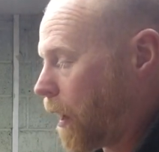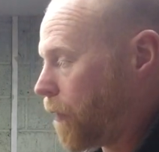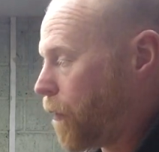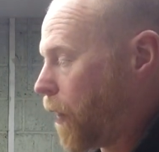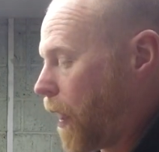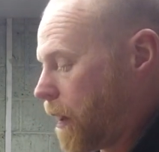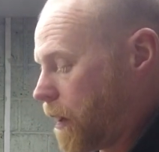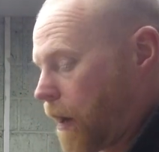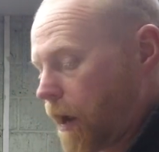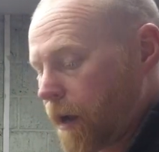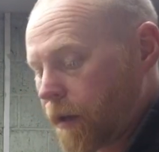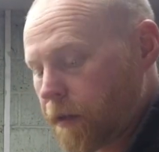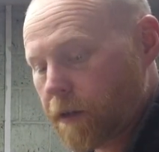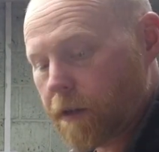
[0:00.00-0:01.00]
then I
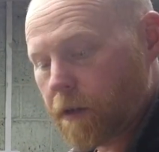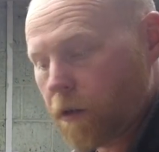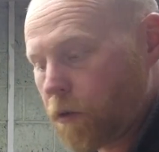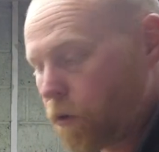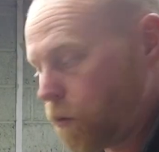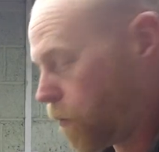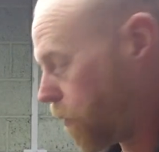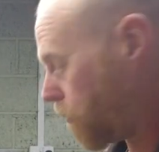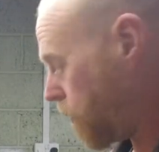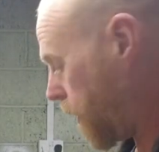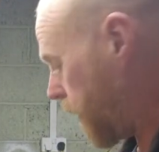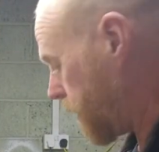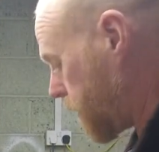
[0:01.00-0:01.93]
can glue the rear